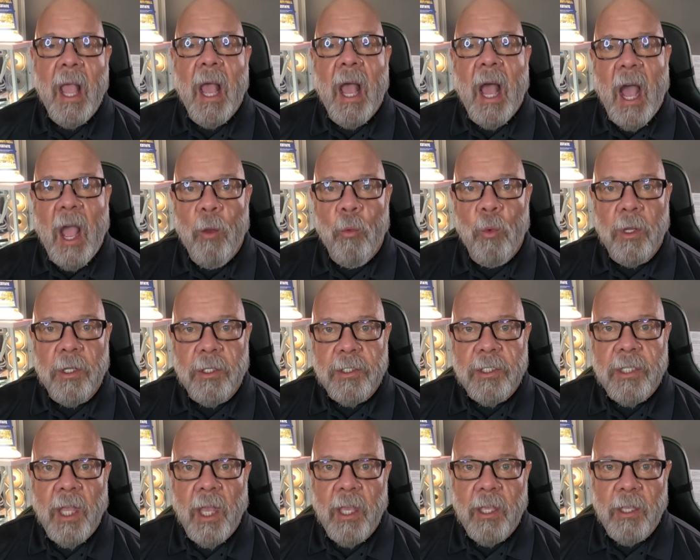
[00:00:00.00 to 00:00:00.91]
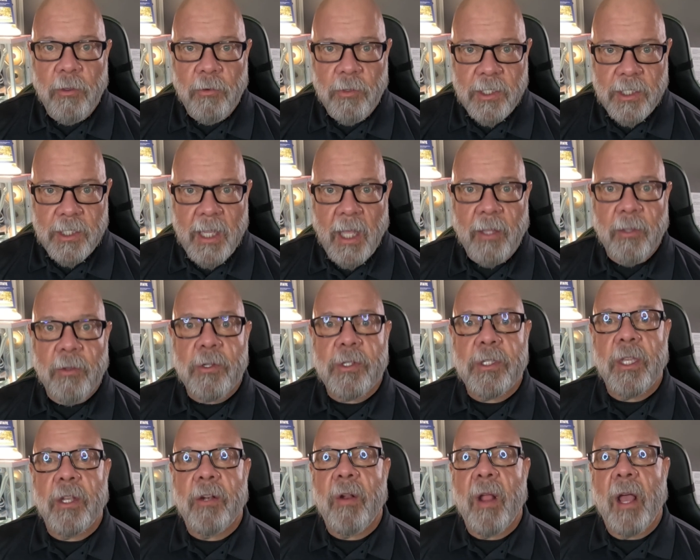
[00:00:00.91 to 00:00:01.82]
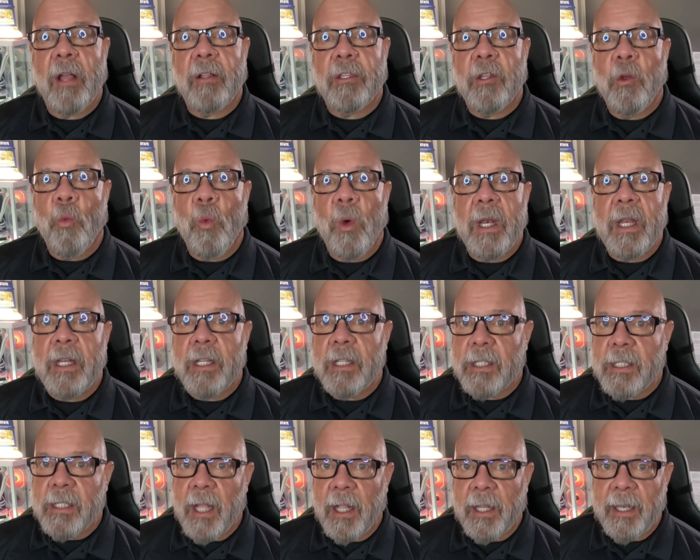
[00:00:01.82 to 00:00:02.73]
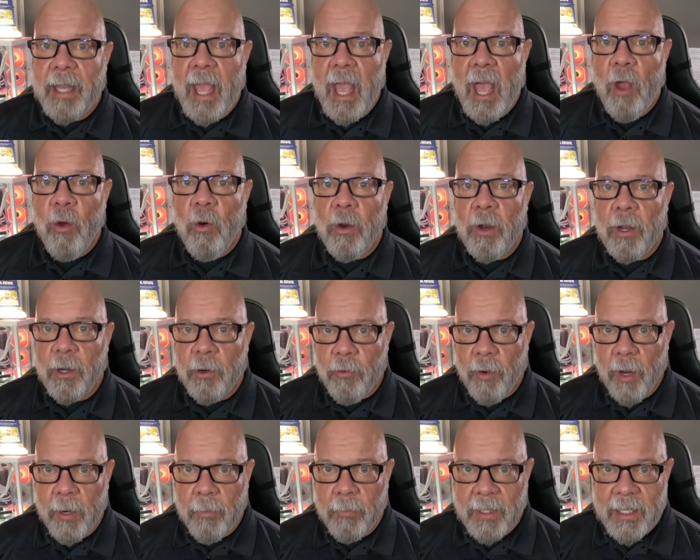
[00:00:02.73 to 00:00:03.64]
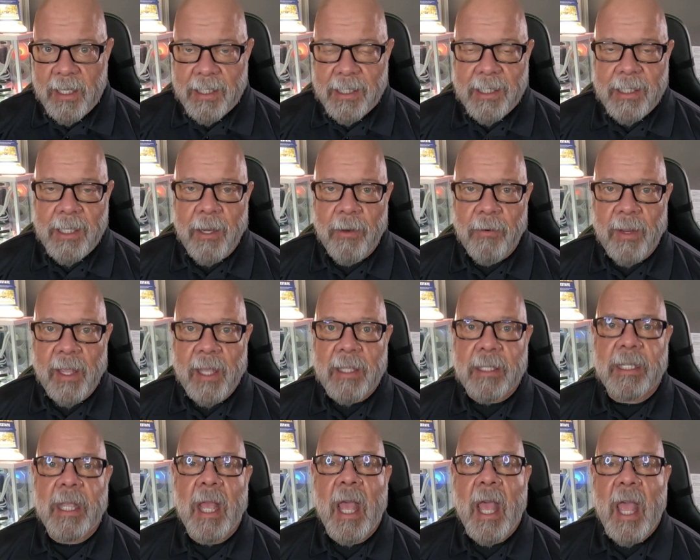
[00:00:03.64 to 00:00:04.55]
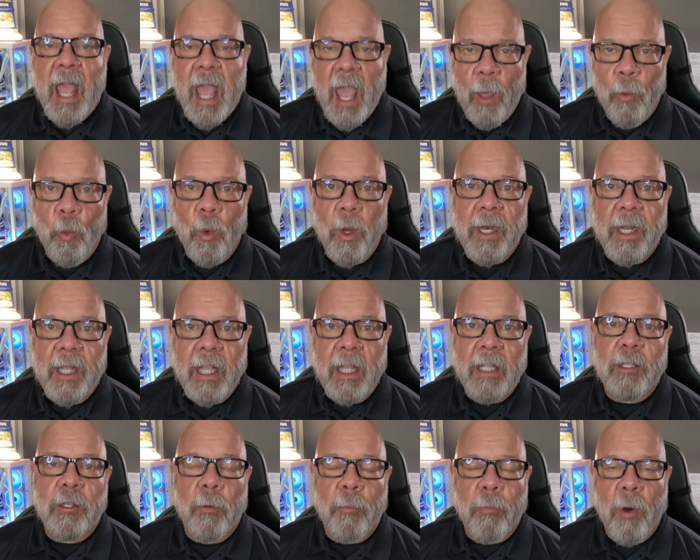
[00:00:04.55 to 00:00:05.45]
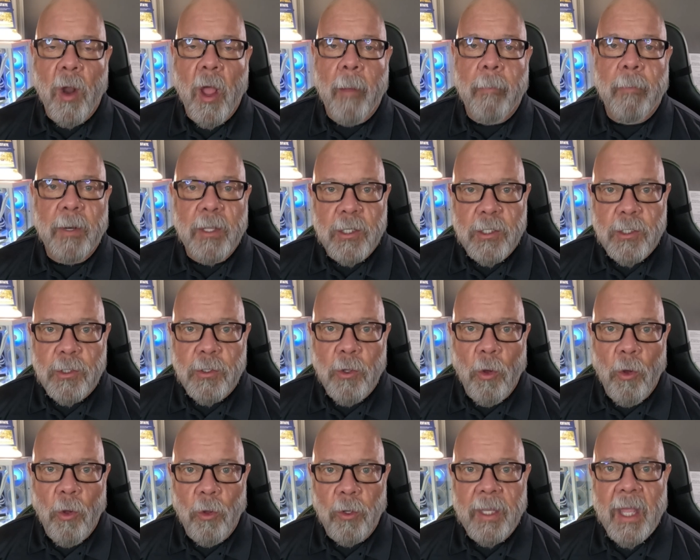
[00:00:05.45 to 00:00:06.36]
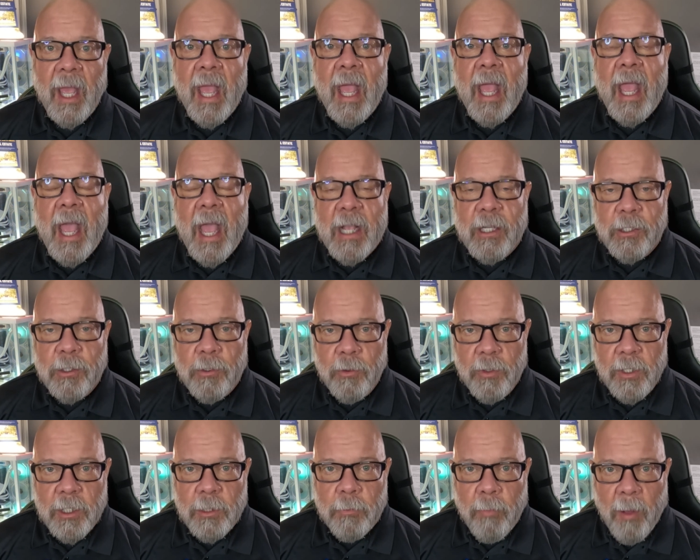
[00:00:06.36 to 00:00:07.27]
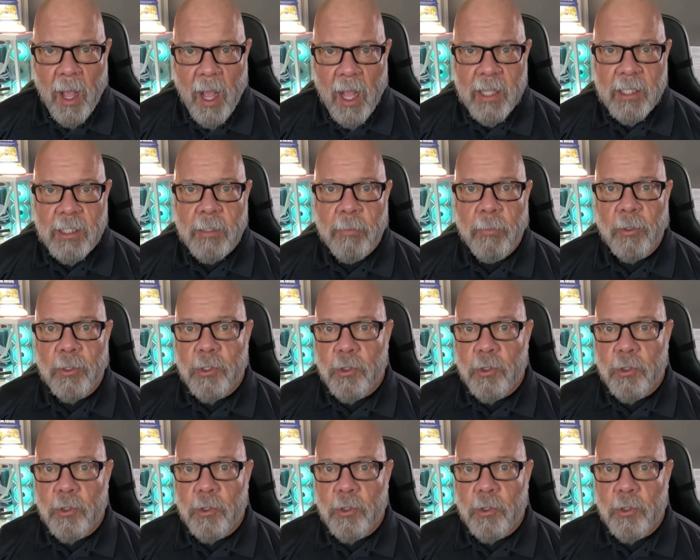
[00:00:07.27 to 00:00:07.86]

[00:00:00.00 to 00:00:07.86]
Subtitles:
I will tell you, sellers that are out there wanting to sell now are incredibly serious and want to get their property sold as soon as possible.